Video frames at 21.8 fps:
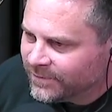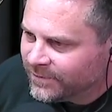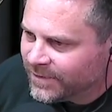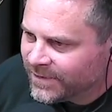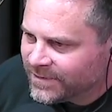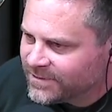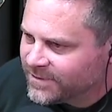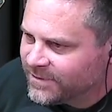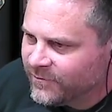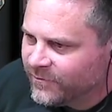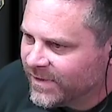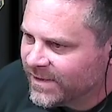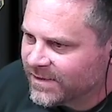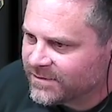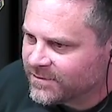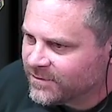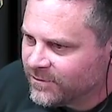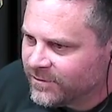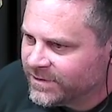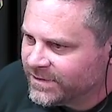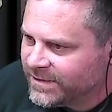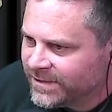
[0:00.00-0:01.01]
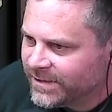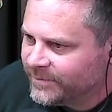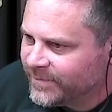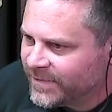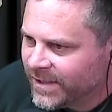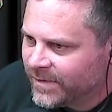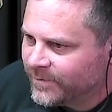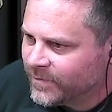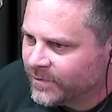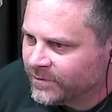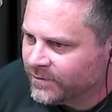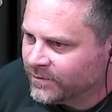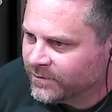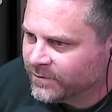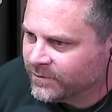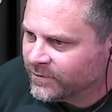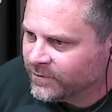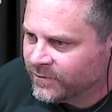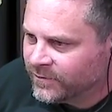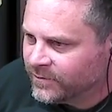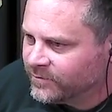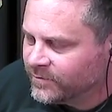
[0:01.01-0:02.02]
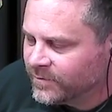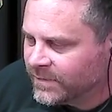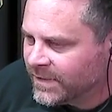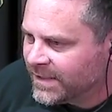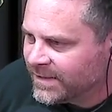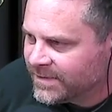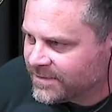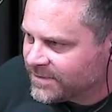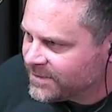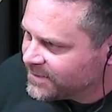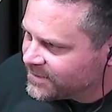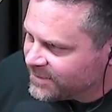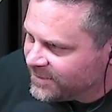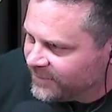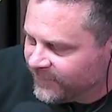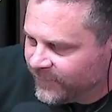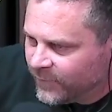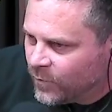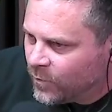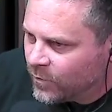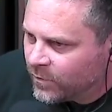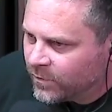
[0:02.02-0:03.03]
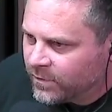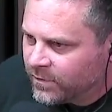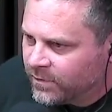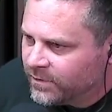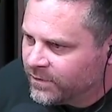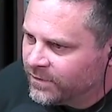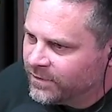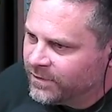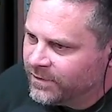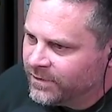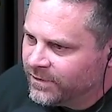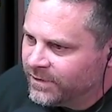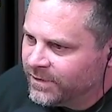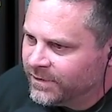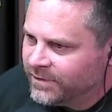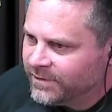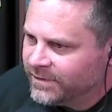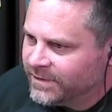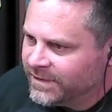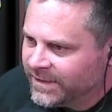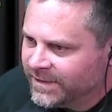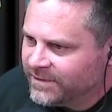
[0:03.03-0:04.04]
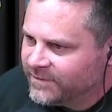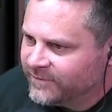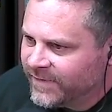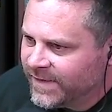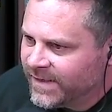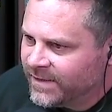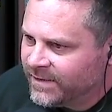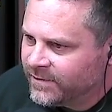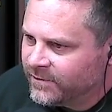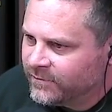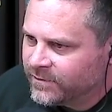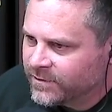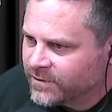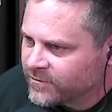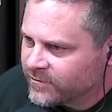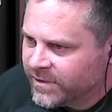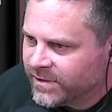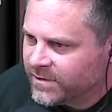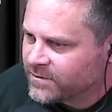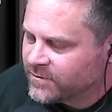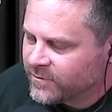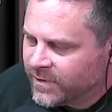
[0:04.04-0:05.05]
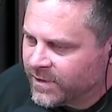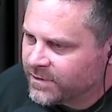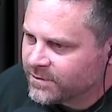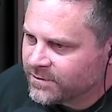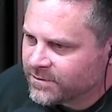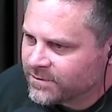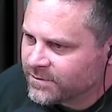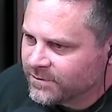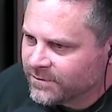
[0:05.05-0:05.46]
I see wrecks all the time happen on I-64 here in Tays Valley on a straight stretch.